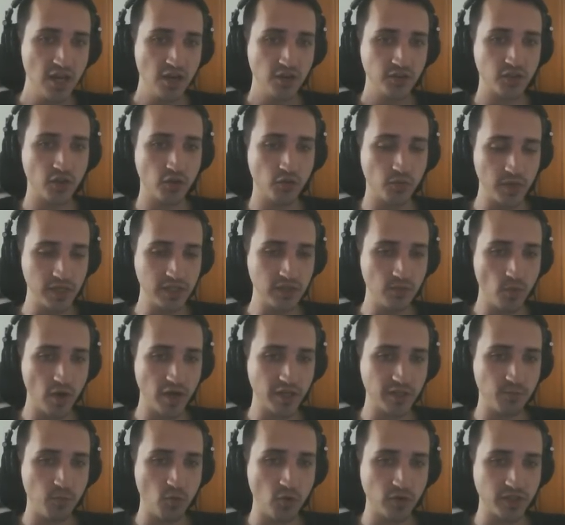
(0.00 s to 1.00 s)
So the reason why
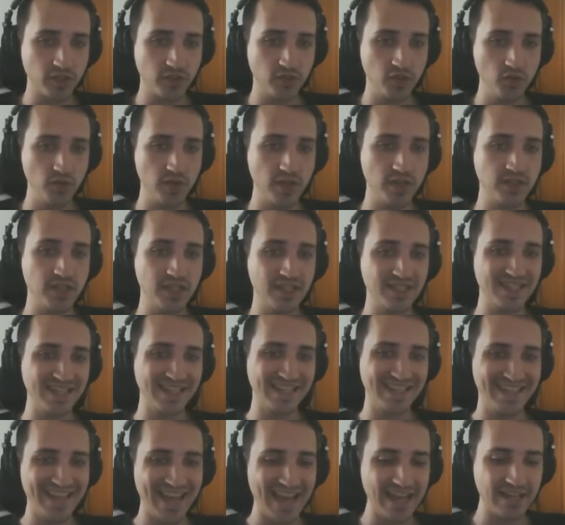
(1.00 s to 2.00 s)
sports do this is to
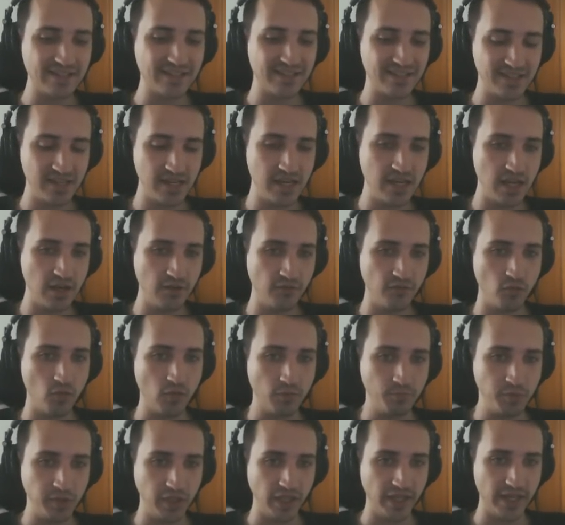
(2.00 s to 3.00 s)
get seeding for
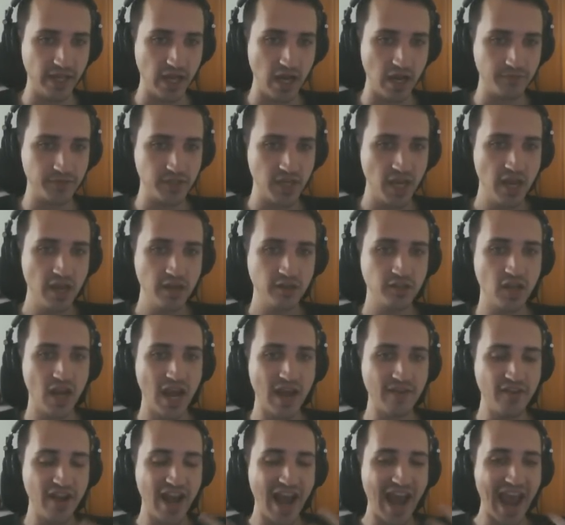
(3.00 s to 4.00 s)
playoffs, to
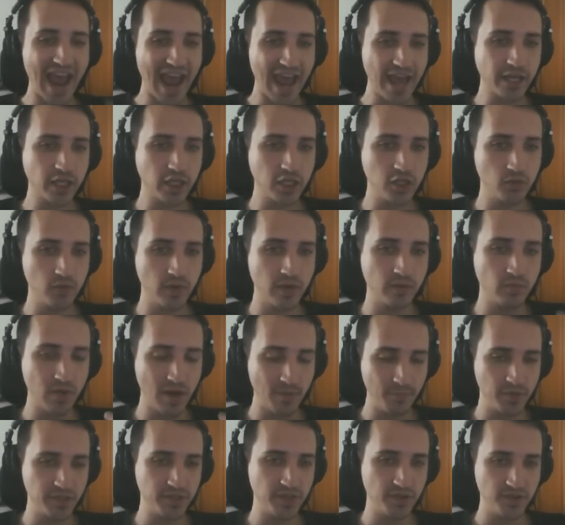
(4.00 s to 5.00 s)
have an accurate
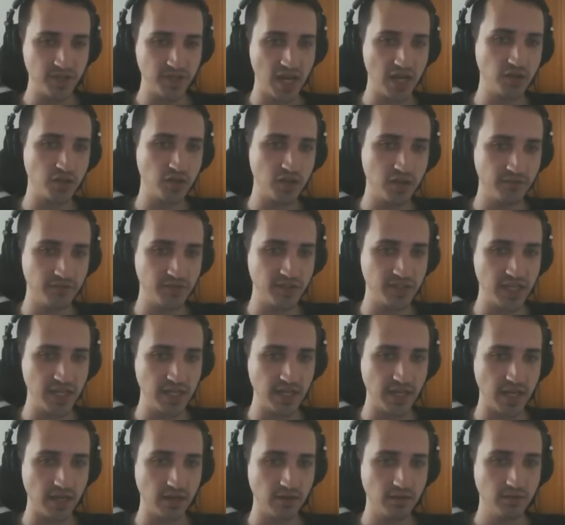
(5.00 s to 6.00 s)
representation of
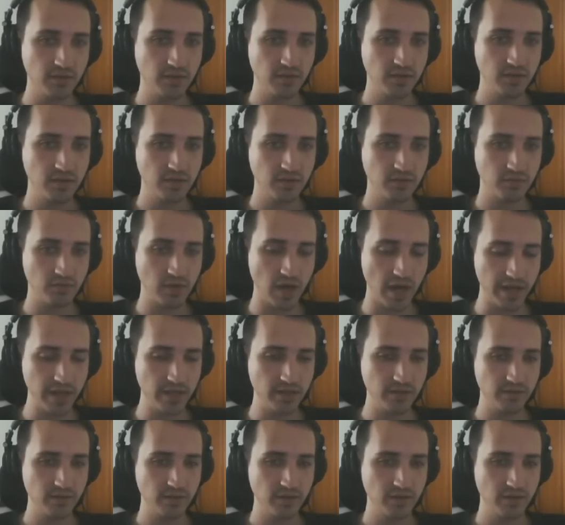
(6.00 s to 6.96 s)
seeding, right?